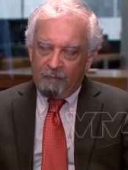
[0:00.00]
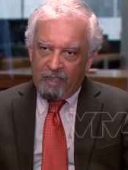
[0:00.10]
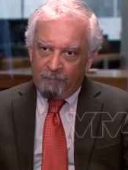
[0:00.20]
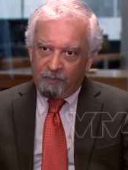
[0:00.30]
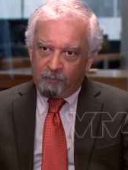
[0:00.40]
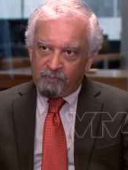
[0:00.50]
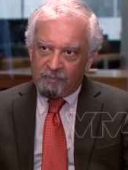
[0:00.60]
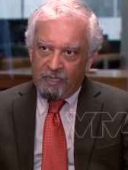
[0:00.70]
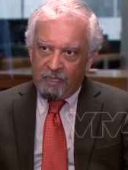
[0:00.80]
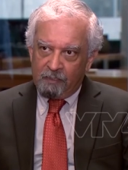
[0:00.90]
I'm happy to
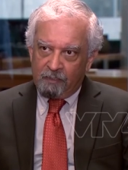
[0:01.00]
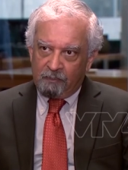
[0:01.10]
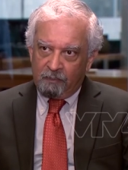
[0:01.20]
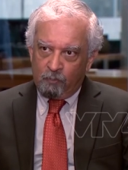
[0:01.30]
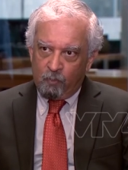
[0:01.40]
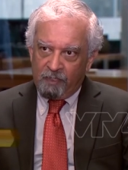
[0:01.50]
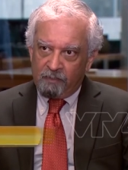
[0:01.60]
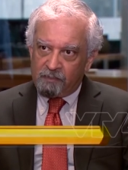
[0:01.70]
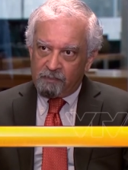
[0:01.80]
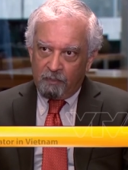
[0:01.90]
say that the
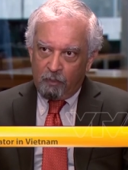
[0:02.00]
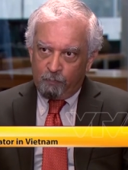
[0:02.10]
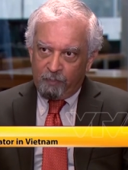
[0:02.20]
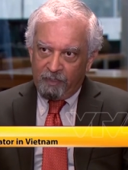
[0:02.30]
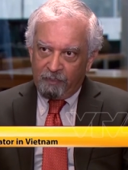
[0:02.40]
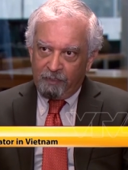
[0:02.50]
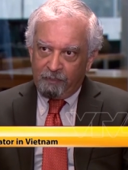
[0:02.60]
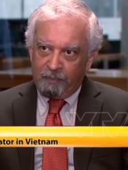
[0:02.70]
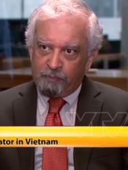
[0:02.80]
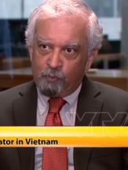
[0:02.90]
UN is still
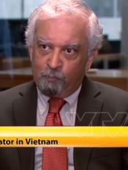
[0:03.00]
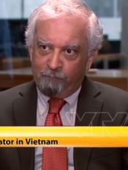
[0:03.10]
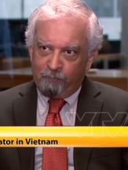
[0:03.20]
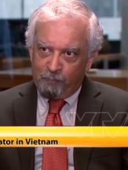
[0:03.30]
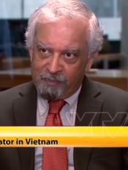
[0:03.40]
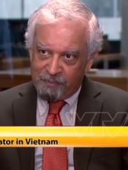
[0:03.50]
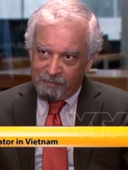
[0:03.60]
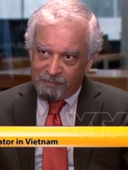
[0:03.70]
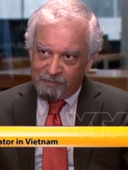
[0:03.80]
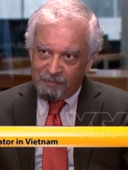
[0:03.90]
operating. It's open for
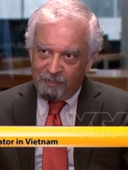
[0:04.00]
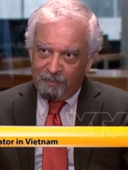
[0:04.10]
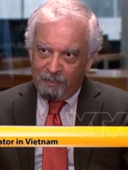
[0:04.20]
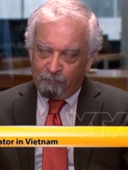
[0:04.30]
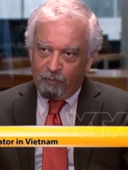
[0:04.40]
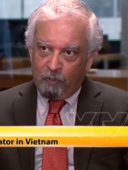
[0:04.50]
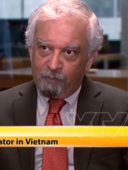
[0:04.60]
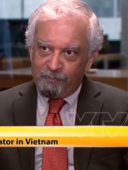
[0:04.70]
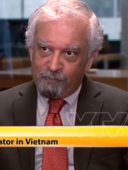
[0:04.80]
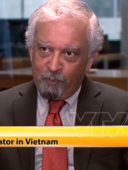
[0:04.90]
business. It will
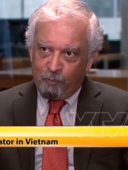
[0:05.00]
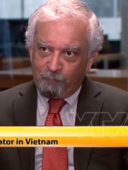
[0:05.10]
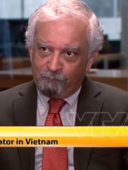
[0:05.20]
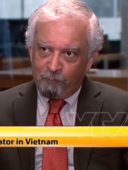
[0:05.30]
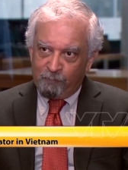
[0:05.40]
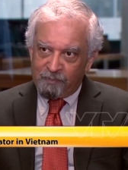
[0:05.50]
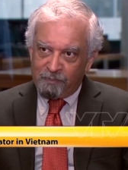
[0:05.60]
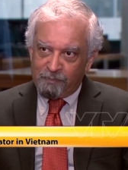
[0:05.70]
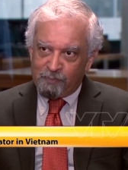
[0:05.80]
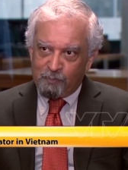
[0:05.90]
always be open for
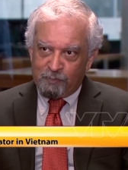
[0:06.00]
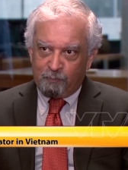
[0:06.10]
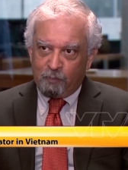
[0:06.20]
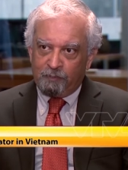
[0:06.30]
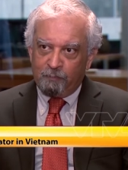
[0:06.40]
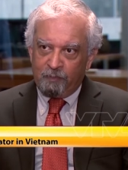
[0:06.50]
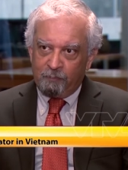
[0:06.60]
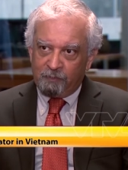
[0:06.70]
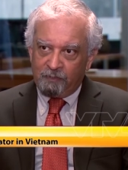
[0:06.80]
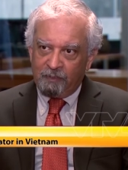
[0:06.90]
business to support the
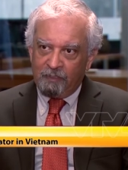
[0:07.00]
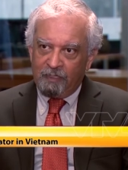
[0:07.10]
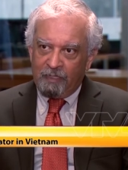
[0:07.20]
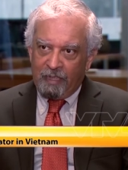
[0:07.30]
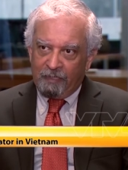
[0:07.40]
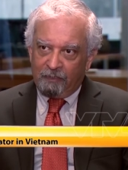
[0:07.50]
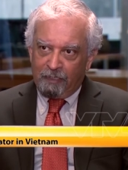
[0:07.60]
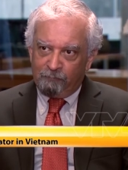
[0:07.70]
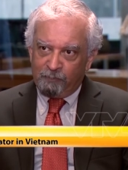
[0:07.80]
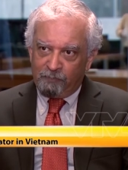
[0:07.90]
people and the
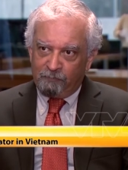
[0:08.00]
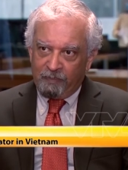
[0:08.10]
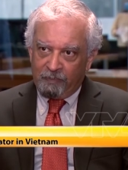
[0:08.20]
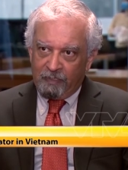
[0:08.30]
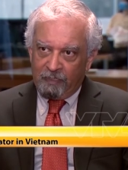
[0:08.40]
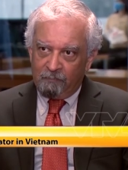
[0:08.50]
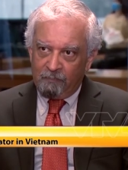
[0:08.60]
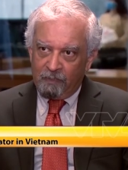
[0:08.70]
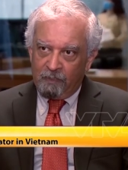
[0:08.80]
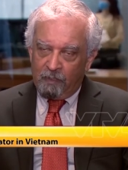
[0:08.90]
government of Vietnam.